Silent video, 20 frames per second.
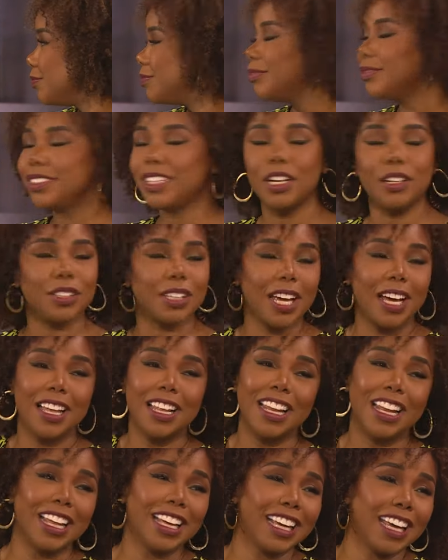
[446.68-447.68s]

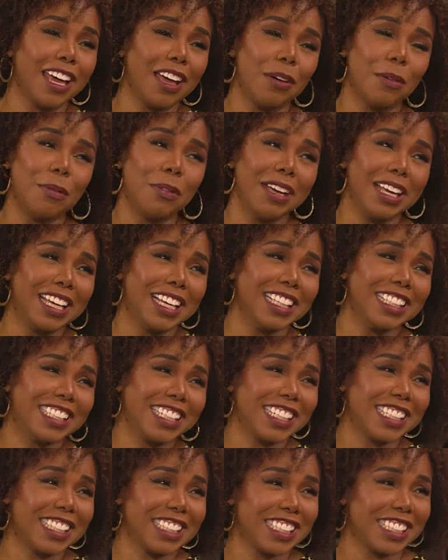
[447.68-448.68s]
Barbie
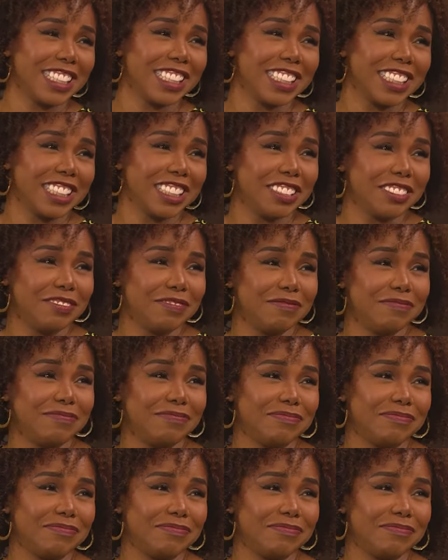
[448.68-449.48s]
was the biggest movie